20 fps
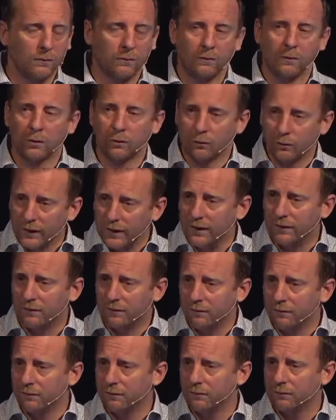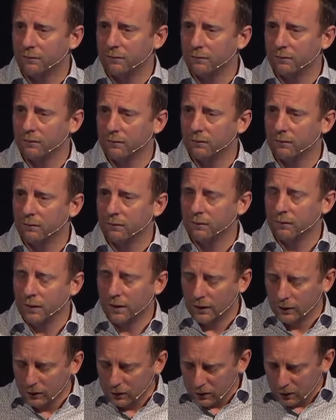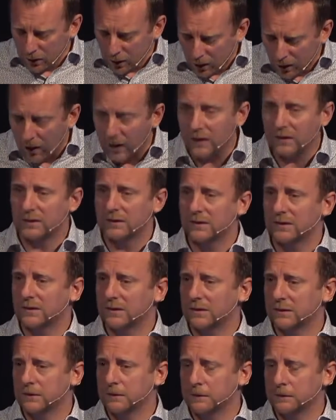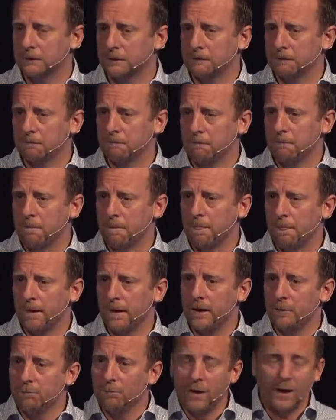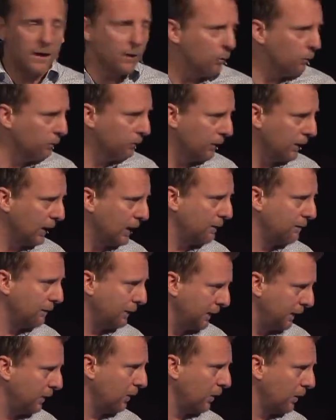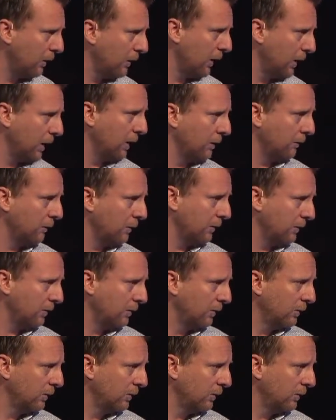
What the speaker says: Grief. A loss in my own life and in our lives.